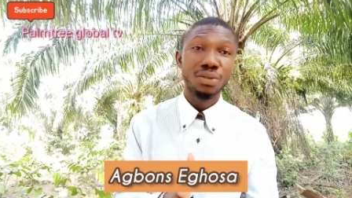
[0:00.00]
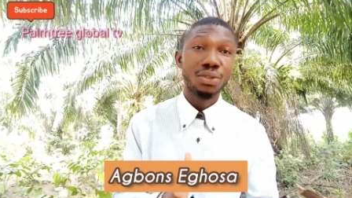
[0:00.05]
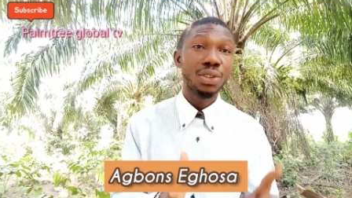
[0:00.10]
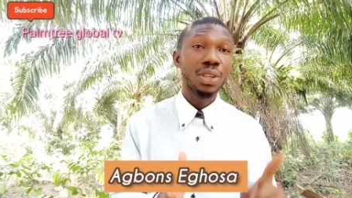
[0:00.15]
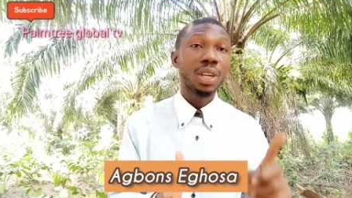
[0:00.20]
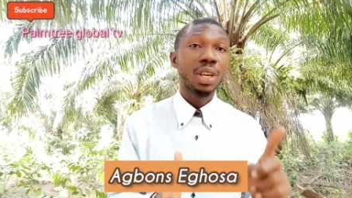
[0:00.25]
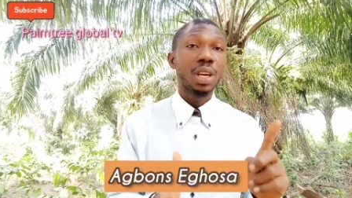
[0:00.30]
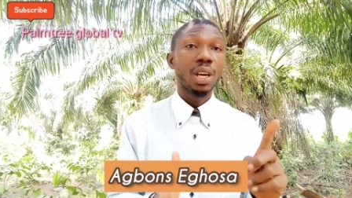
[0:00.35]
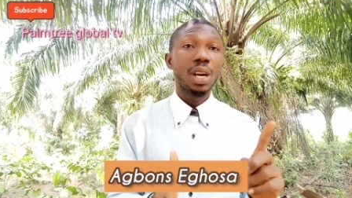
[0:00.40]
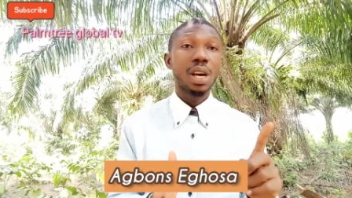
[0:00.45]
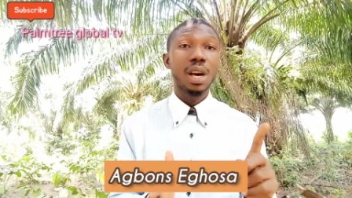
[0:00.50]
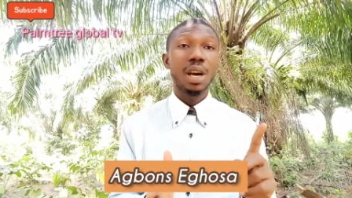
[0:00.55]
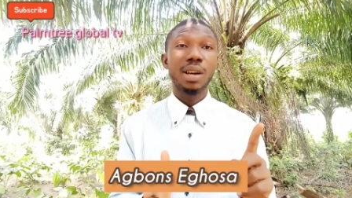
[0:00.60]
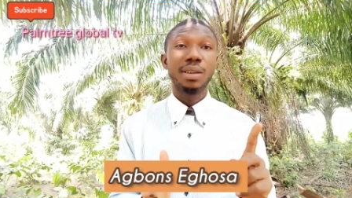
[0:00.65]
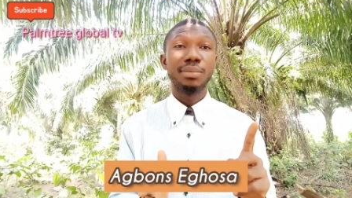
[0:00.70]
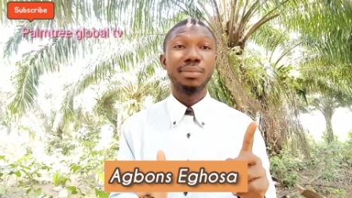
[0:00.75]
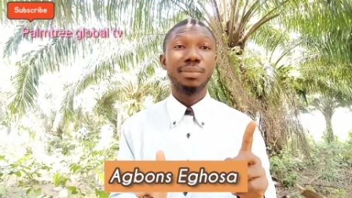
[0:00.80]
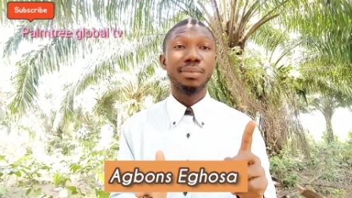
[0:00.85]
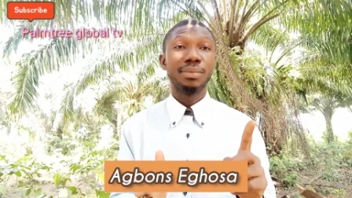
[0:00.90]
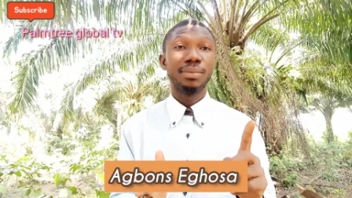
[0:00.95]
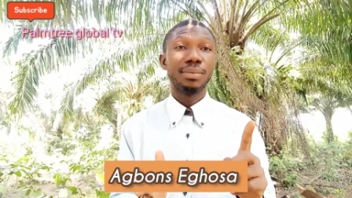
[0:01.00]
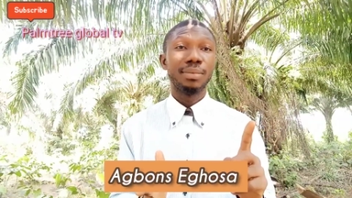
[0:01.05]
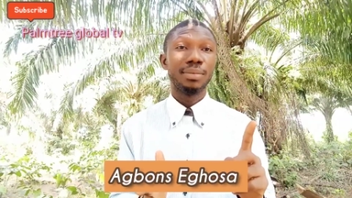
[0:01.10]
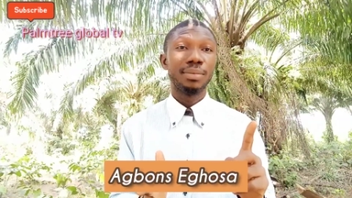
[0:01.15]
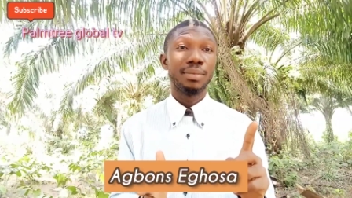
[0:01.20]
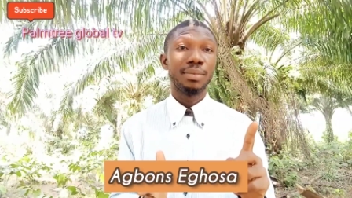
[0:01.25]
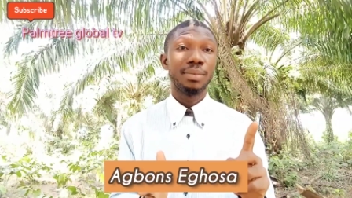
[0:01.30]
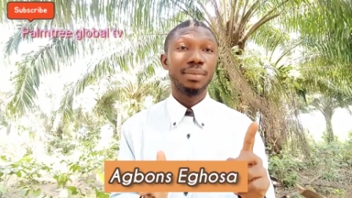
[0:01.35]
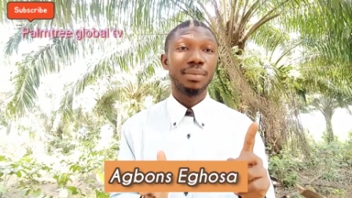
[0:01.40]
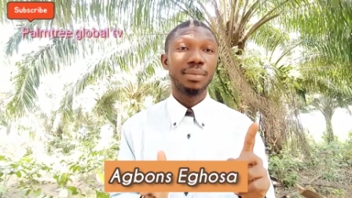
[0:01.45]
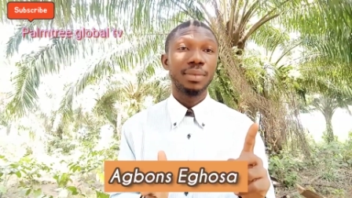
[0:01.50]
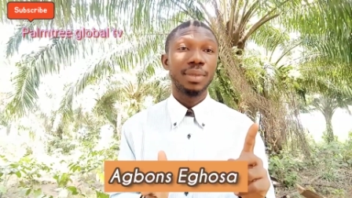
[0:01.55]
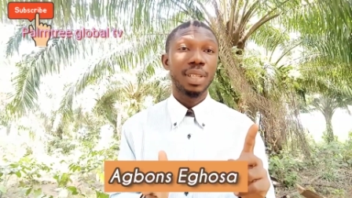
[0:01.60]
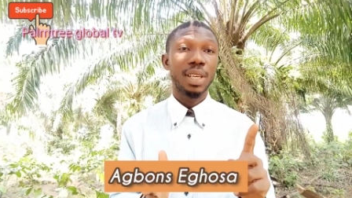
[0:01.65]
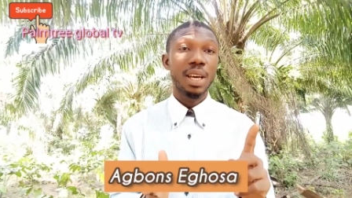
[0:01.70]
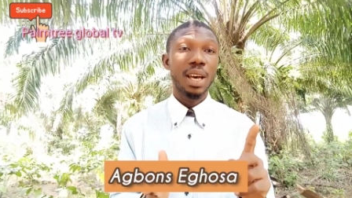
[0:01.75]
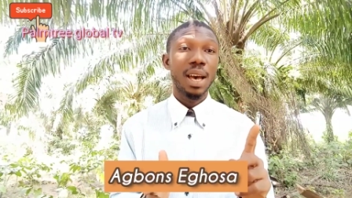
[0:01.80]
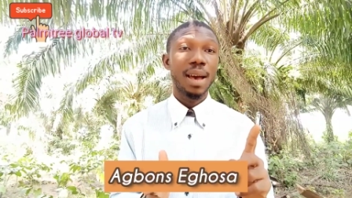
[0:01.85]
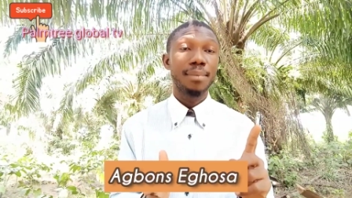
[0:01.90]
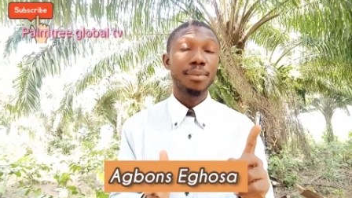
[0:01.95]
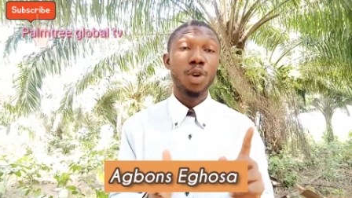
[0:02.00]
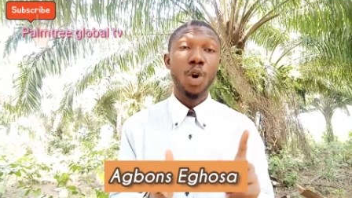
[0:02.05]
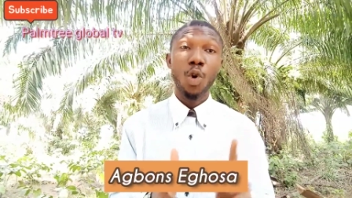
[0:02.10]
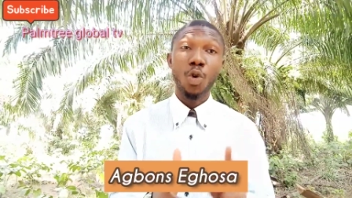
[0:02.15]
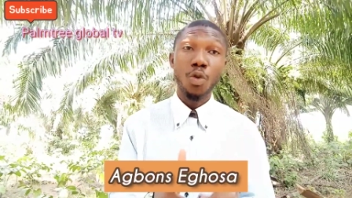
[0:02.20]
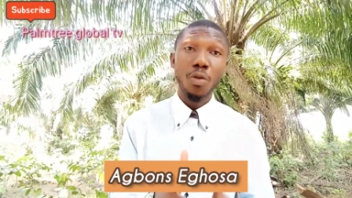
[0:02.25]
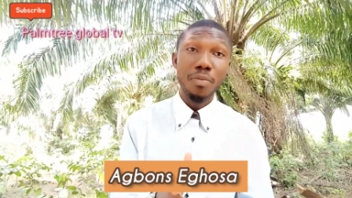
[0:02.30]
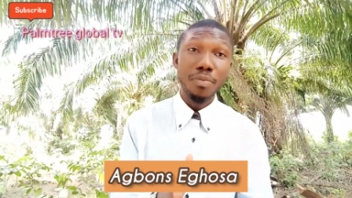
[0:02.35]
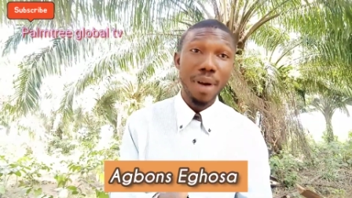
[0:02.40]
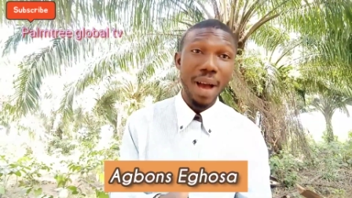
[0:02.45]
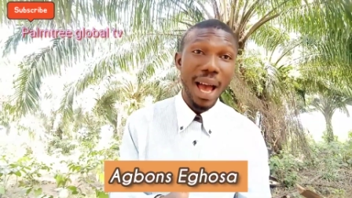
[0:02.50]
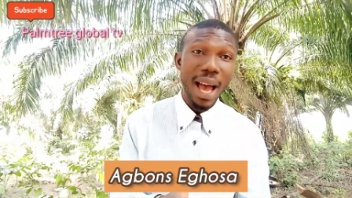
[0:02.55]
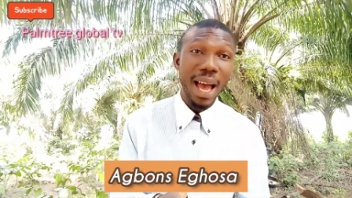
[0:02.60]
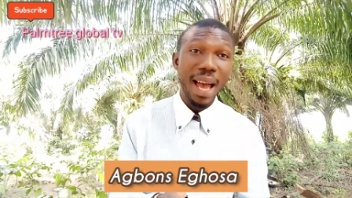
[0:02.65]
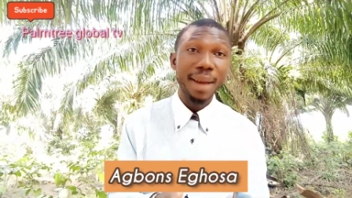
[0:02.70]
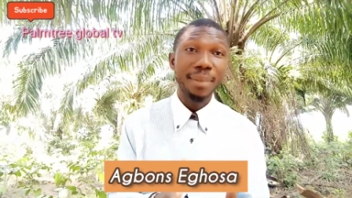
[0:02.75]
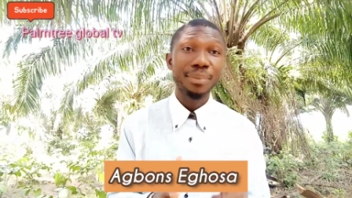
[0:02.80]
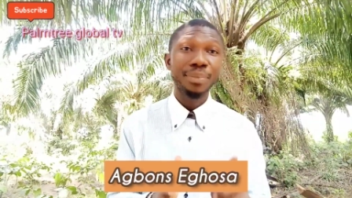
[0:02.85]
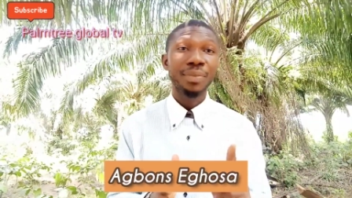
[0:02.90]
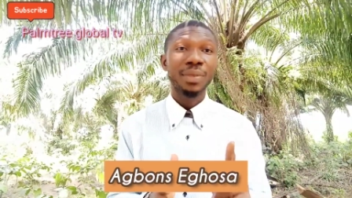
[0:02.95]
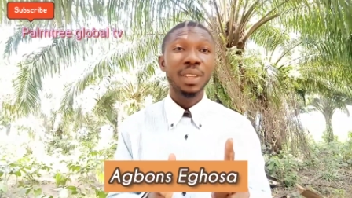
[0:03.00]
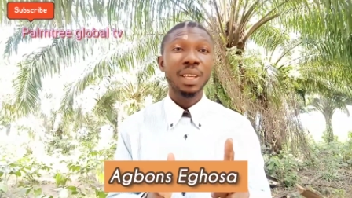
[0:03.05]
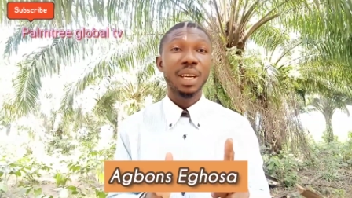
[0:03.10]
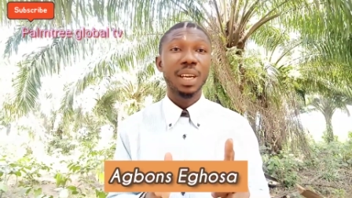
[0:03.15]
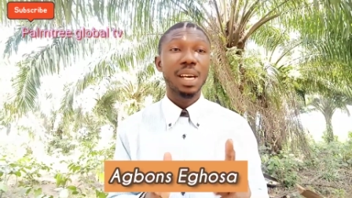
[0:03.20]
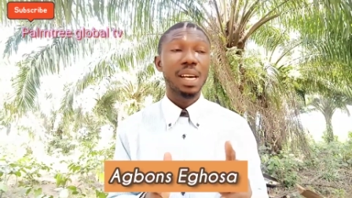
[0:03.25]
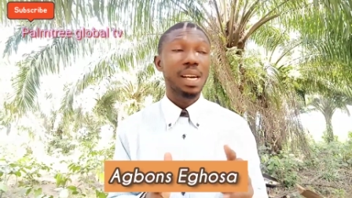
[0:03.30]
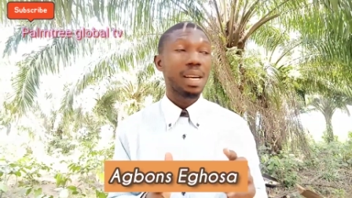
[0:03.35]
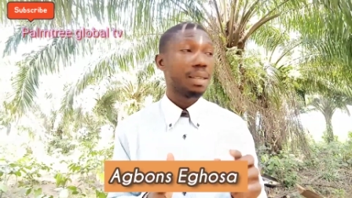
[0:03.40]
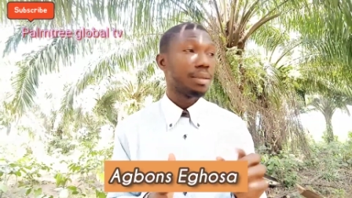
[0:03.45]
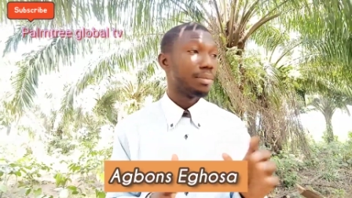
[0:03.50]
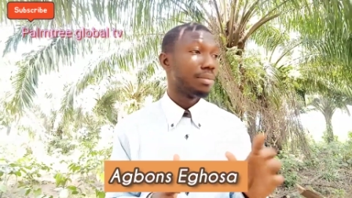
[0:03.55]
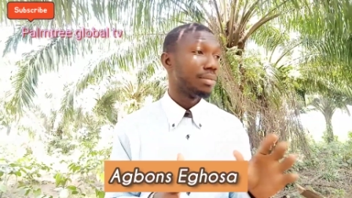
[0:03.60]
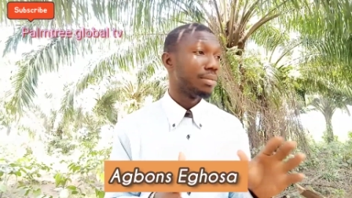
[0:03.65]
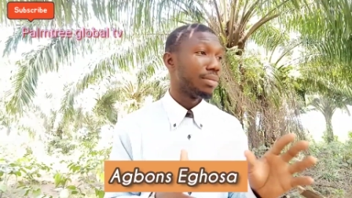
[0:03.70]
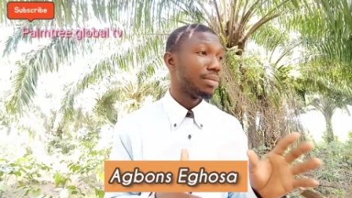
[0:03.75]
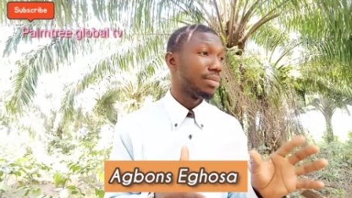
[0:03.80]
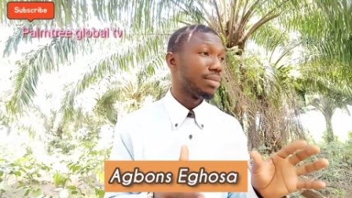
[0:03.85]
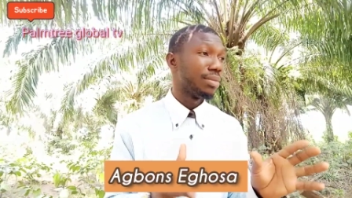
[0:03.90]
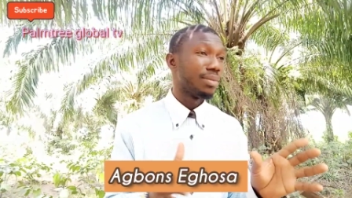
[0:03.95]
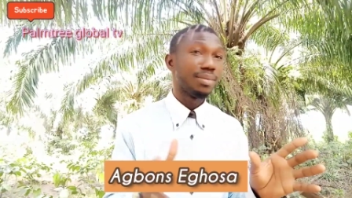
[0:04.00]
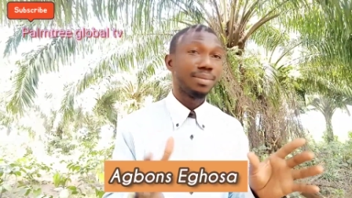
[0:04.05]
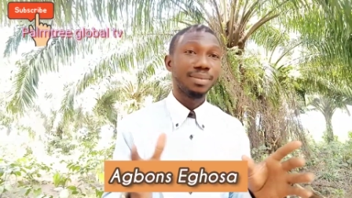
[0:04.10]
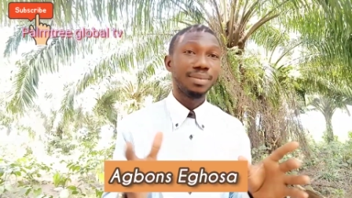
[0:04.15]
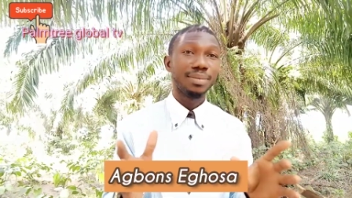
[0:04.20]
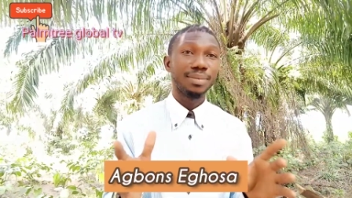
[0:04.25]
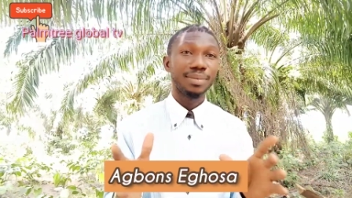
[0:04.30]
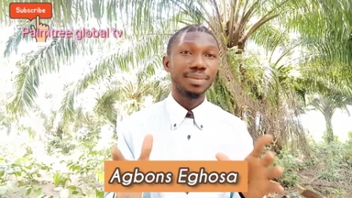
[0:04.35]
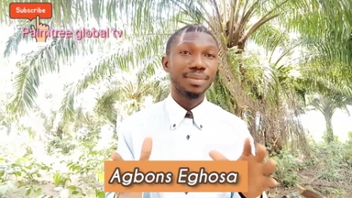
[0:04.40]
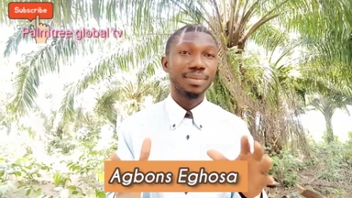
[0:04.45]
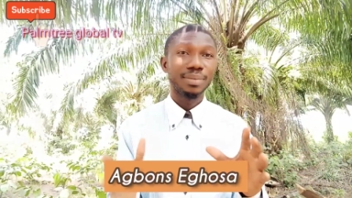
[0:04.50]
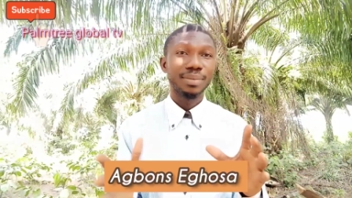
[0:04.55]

is a business that you would like to do and you will enjoy it. Another business again